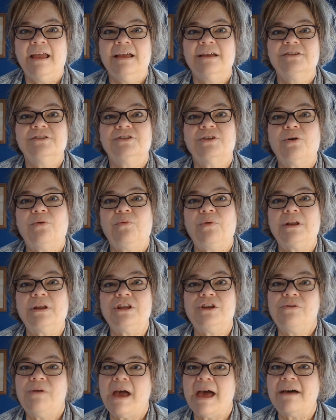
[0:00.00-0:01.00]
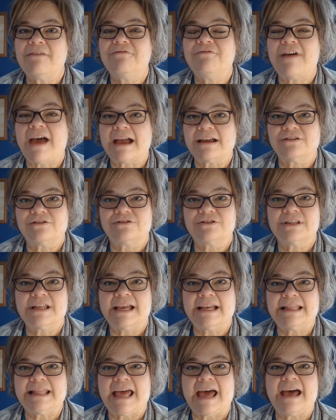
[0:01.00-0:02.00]
So when you have factors
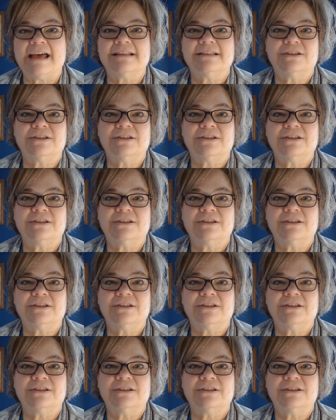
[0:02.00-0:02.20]
like that,